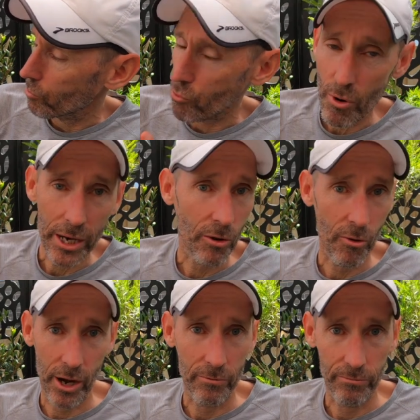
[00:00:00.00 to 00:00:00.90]
great
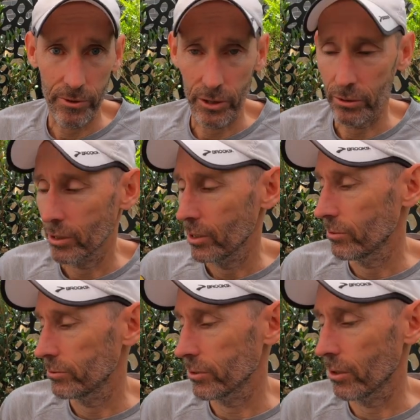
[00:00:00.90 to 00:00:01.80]
ground feel.
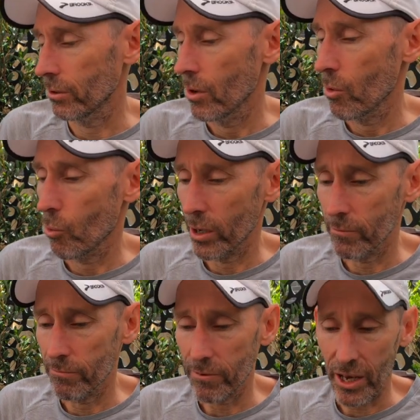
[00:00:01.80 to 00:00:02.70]
So
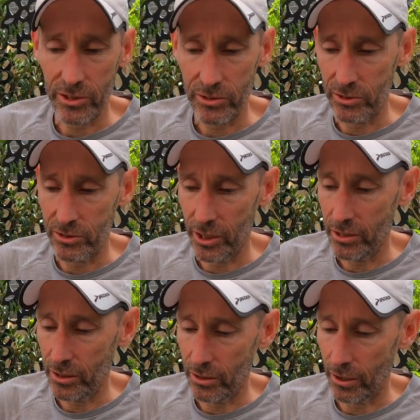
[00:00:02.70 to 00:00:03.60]
when fast
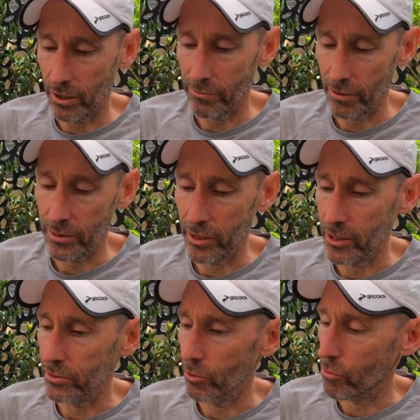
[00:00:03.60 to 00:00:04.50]
ascending, I find
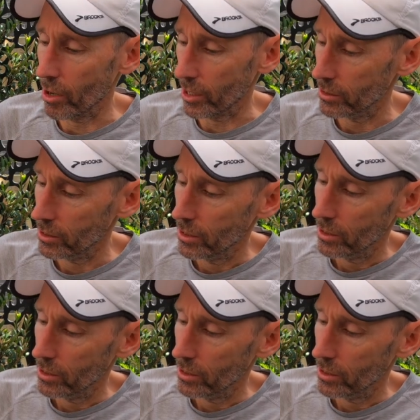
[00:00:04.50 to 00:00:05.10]
these are great.